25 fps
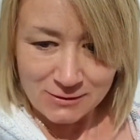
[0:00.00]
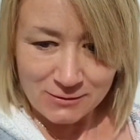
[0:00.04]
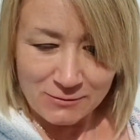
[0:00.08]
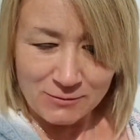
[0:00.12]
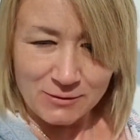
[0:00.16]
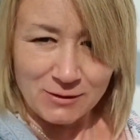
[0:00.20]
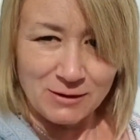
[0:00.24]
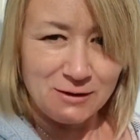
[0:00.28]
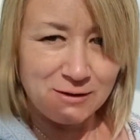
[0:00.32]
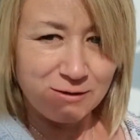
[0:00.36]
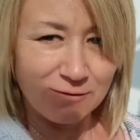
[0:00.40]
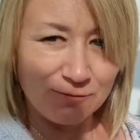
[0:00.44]

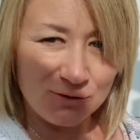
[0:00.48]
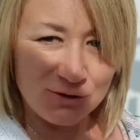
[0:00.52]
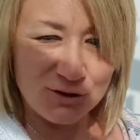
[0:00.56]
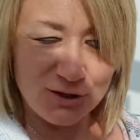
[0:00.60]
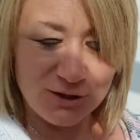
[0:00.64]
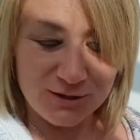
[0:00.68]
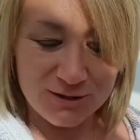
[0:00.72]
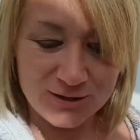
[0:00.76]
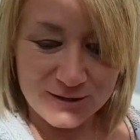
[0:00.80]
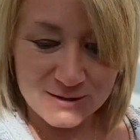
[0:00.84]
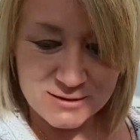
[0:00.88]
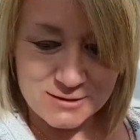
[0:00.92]
Thinking of
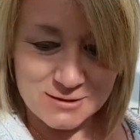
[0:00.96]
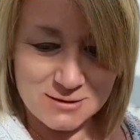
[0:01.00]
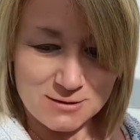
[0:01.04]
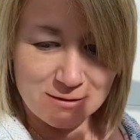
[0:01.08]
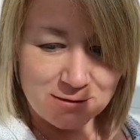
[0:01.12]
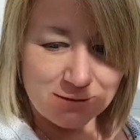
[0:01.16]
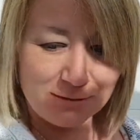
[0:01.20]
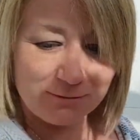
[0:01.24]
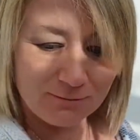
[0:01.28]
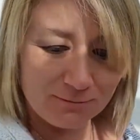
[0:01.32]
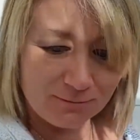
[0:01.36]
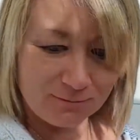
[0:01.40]
just
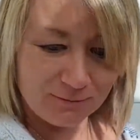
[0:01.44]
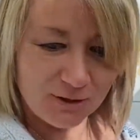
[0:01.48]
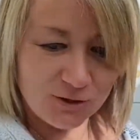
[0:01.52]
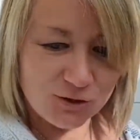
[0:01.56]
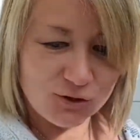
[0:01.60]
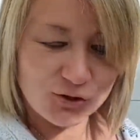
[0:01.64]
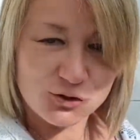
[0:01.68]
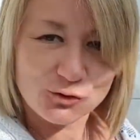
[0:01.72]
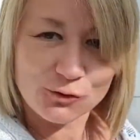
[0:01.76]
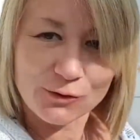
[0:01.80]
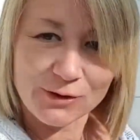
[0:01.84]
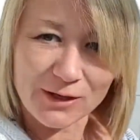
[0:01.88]

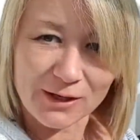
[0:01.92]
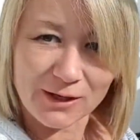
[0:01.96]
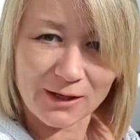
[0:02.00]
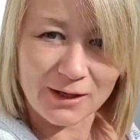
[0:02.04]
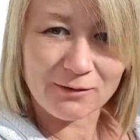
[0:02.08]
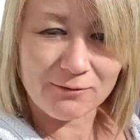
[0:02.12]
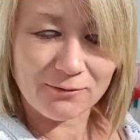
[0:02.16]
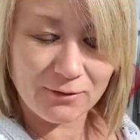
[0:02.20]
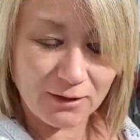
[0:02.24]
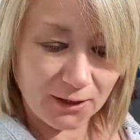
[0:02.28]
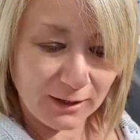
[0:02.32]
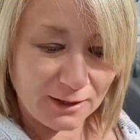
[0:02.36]
enjoying
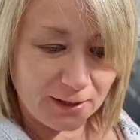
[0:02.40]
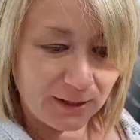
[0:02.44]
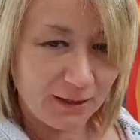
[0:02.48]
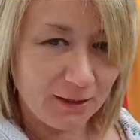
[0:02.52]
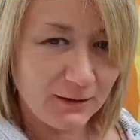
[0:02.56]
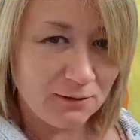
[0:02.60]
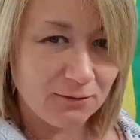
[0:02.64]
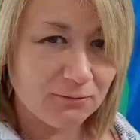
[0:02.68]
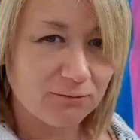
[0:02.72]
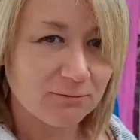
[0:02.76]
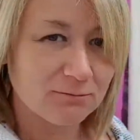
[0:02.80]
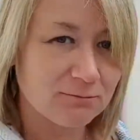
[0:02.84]
it,
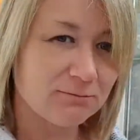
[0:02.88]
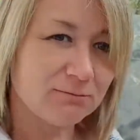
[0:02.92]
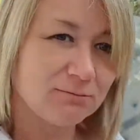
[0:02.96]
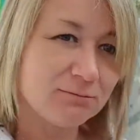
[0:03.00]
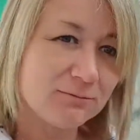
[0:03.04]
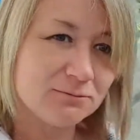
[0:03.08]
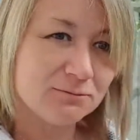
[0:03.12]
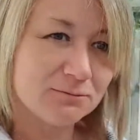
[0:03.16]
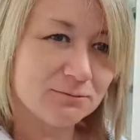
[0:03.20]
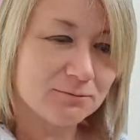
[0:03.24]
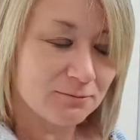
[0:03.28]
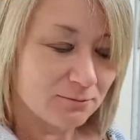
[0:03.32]
really.
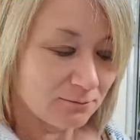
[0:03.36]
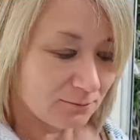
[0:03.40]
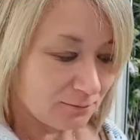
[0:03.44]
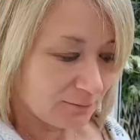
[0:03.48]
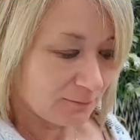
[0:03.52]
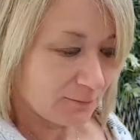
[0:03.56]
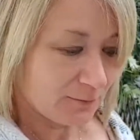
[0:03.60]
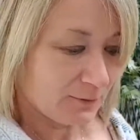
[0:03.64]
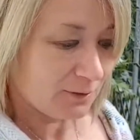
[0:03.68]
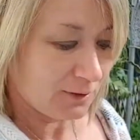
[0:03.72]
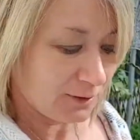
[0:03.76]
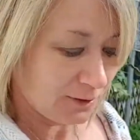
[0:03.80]

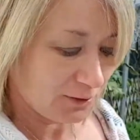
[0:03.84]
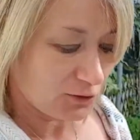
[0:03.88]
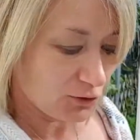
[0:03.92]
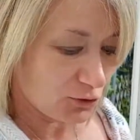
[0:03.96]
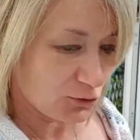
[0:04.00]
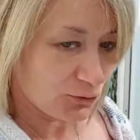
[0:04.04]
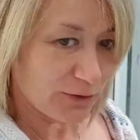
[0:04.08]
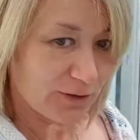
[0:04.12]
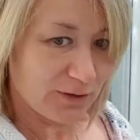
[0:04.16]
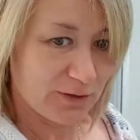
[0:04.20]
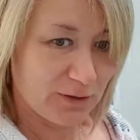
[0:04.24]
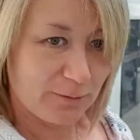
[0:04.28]

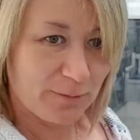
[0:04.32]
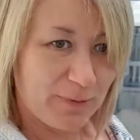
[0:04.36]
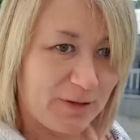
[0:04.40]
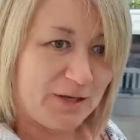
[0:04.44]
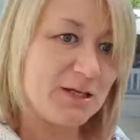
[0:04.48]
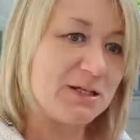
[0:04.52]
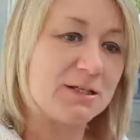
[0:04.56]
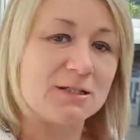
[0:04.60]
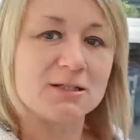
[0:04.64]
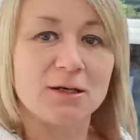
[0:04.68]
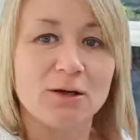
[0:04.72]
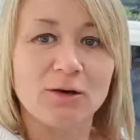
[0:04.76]
Enjoying the
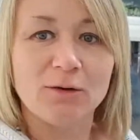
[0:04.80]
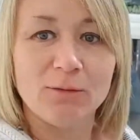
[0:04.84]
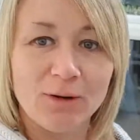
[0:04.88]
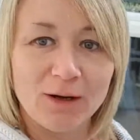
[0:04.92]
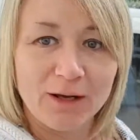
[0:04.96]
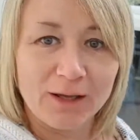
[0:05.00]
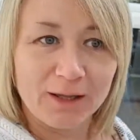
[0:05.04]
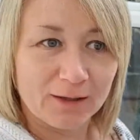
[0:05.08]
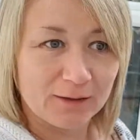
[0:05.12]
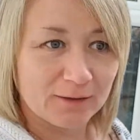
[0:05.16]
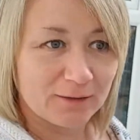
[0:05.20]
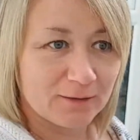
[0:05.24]
peace and
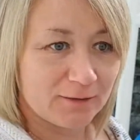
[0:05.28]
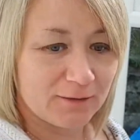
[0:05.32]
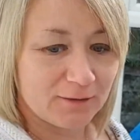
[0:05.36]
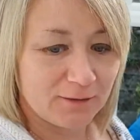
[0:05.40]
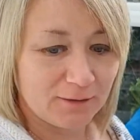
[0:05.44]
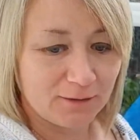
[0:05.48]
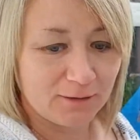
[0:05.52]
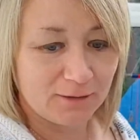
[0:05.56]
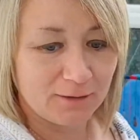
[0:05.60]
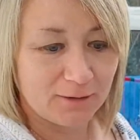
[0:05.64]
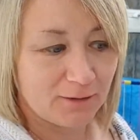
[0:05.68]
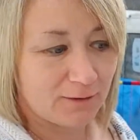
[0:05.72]
quiet.
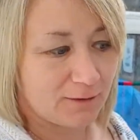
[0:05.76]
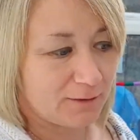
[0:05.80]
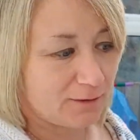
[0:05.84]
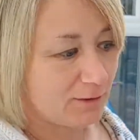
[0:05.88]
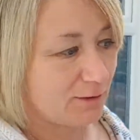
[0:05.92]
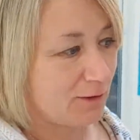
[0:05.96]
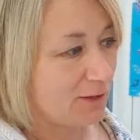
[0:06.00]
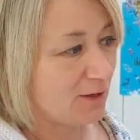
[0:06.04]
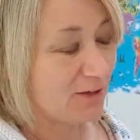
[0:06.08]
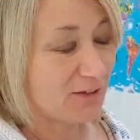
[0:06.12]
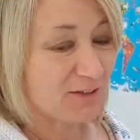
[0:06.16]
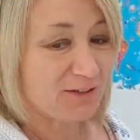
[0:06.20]

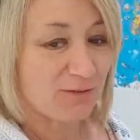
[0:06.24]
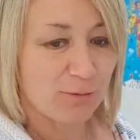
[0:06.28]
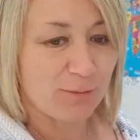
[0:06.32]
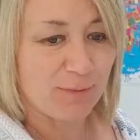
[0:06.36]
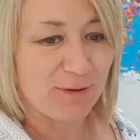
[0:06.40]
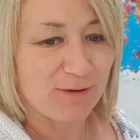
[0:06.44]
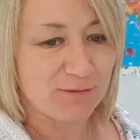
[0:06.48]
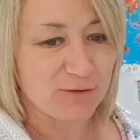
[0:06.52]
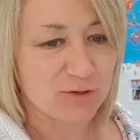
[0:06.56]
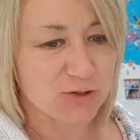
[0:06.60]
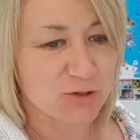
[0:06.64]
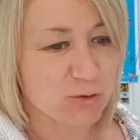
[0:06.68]
Have a
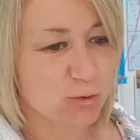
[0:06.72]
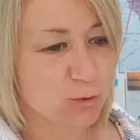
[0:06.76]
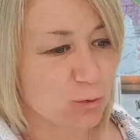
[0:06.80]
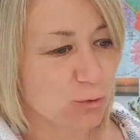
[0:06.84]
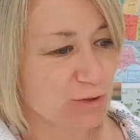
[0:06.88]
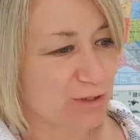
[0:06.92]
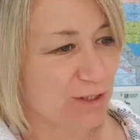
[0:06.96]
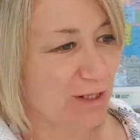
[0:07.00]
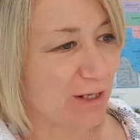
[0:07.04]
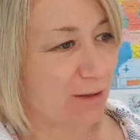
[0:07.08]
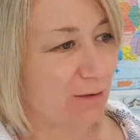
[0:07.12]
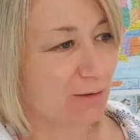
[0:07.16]
bit of a
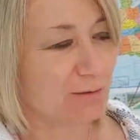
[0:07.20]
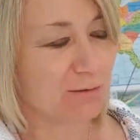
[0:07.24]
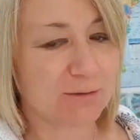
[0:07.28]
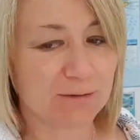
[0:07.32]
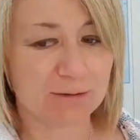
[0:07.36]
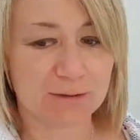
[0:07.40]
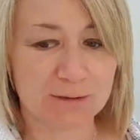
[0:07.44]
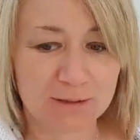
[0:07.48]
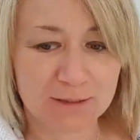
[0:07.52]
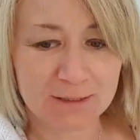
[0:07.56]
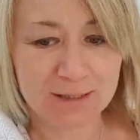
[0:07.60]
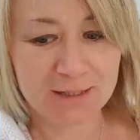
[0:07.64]
sort out.
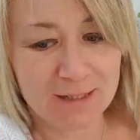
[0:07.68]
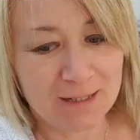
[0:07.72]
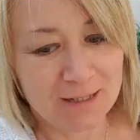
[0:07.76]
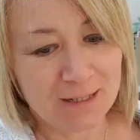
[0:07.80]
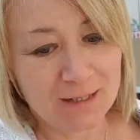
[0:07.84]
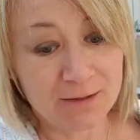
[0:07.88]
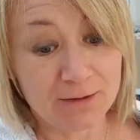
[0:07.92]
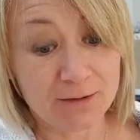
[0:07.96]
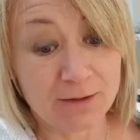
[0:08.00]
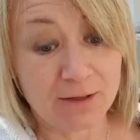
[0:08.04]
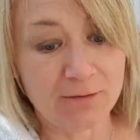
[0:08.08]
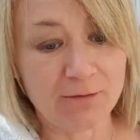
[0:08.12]

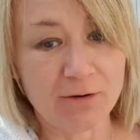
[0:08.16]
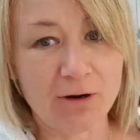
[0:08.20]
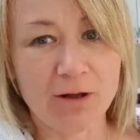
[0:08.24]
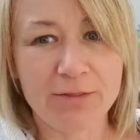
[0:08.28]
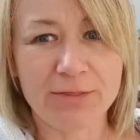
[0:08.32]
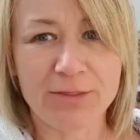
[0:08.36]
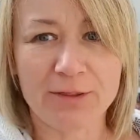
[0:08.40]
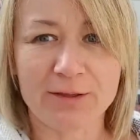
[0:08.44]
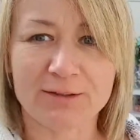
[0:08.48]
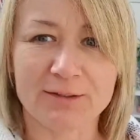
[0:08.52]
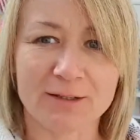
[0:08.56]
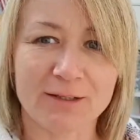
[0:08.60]
There are
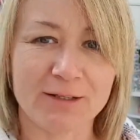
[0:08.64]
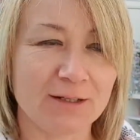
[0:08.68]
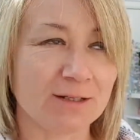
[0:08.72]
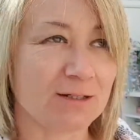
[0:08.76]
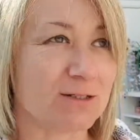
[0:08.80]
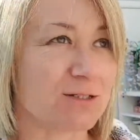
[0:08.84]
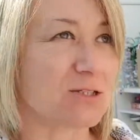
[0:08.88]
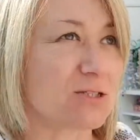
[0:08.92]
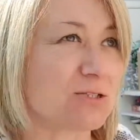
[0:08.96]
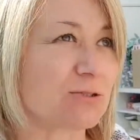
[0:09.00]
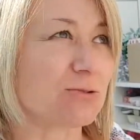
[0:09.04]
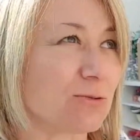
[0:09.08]
things I need
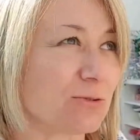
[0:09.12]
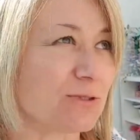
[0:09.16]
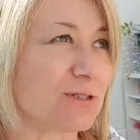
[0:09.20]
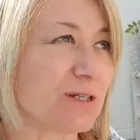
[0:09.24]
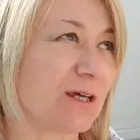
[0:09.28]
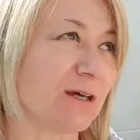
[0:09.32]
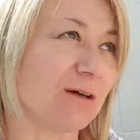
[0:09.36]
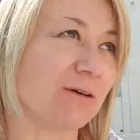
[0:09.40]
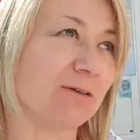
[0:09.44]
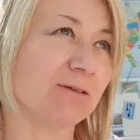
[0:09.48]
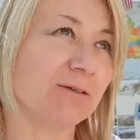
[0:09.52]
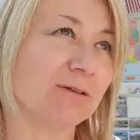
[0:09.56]
to sort
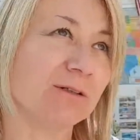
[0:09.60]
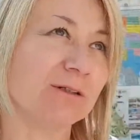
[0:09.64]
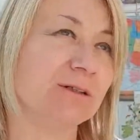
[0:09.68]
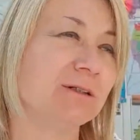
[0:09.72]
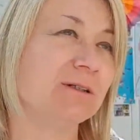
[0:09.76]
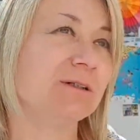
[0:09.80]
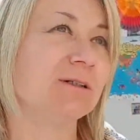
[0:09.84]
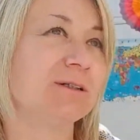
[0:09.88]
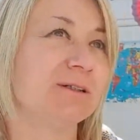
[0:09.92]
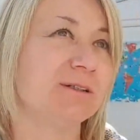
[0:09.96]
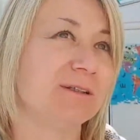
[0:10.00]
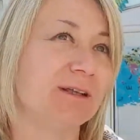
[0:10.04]
out,
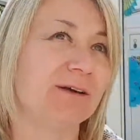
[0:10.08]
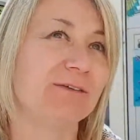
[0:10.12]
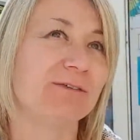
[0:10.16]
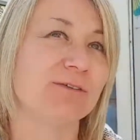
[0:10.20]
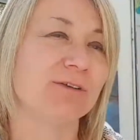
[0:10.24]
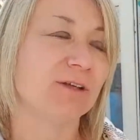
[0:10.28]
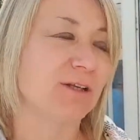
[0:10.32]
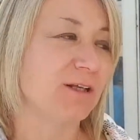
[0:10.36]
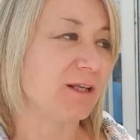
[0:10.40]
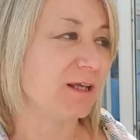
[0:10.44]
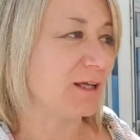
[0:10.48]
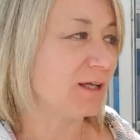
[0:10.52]

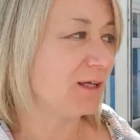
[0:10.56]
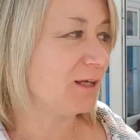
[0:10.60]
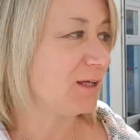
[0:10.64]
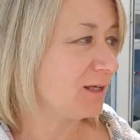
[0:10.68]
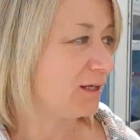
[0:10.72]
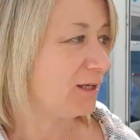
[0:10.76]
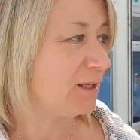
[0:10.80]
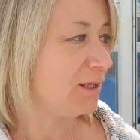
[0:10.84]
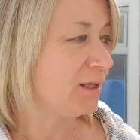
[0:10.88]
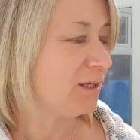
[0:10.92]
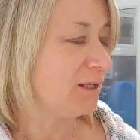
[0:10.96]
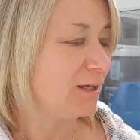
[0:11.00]
definitely.
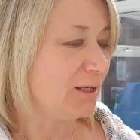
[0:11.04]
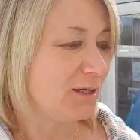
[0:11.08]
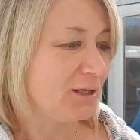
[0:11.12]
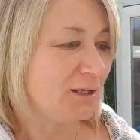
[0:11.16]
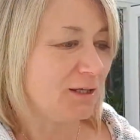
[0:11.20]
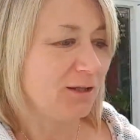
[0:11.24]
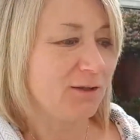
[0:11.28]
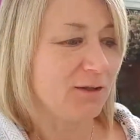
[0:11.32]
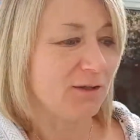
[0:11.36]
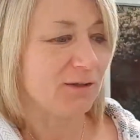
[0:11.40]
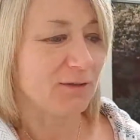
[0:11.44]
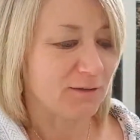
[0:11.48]

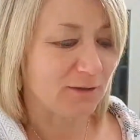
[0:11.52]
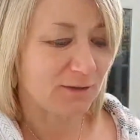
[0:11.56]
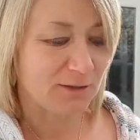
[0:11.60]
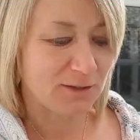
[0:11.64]
Things I